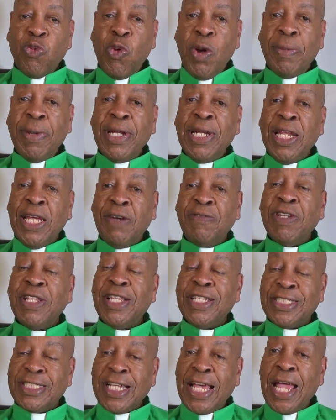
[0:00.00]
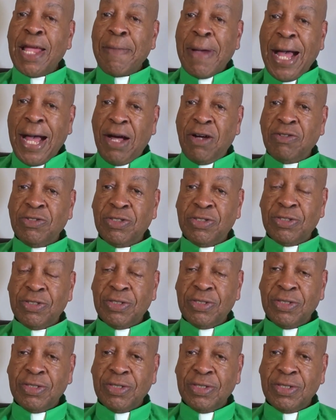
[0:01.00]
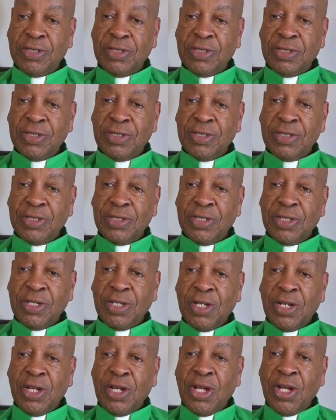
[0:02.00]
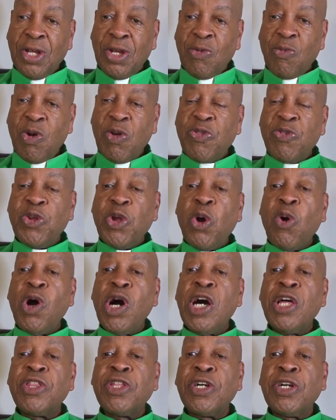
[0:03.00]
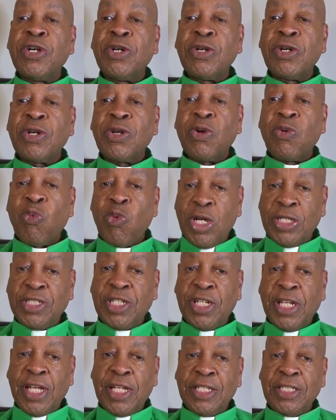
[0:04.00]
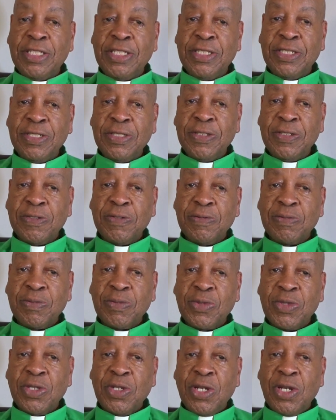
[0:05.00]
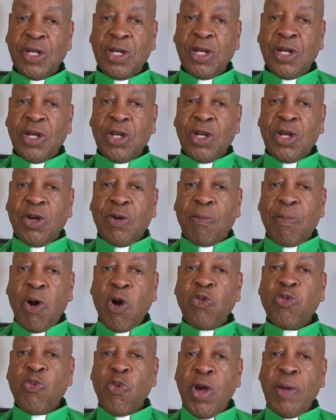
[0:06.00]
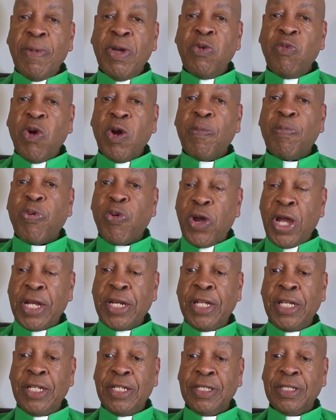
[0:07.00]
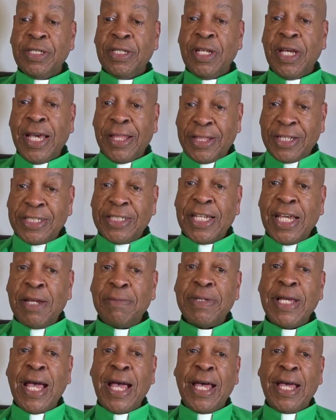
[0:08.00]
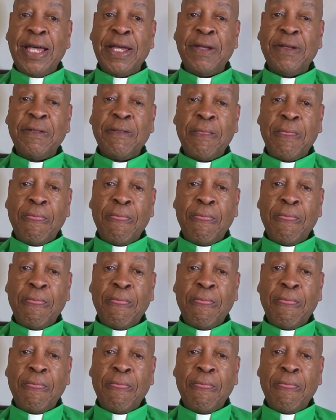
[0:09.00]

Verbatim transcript: women lived in the same house with no other residents. Both women were pregnant at the same time.